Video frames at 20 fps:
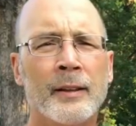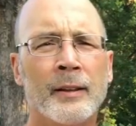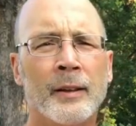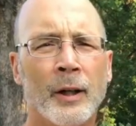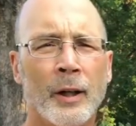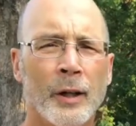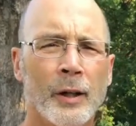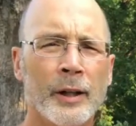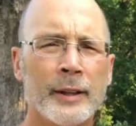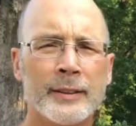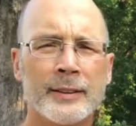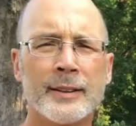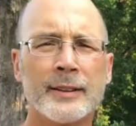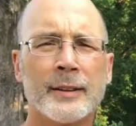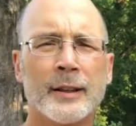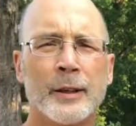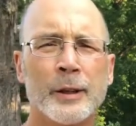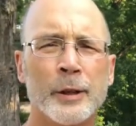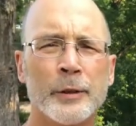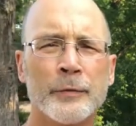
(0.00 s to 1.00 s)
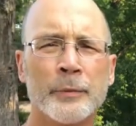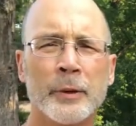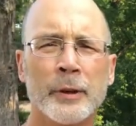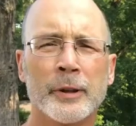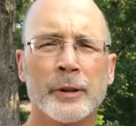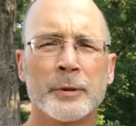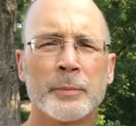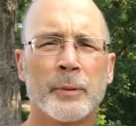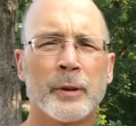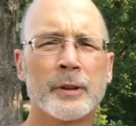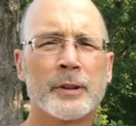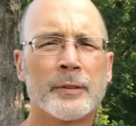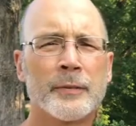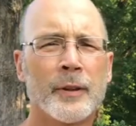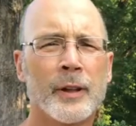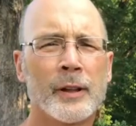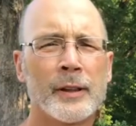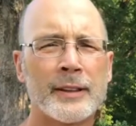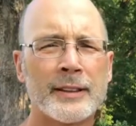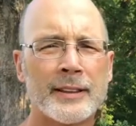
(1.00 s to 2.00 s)
All right, this is Larry from Larry's Bug
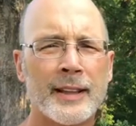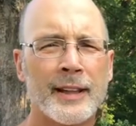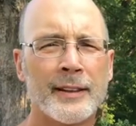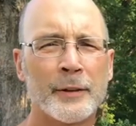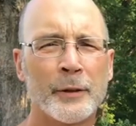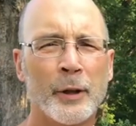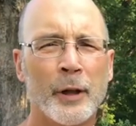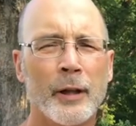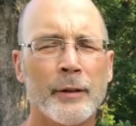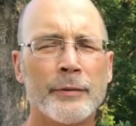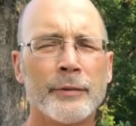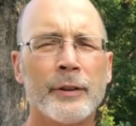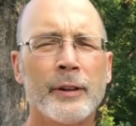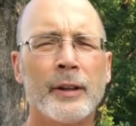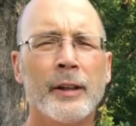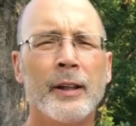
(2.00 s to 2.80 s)
Safari signing off.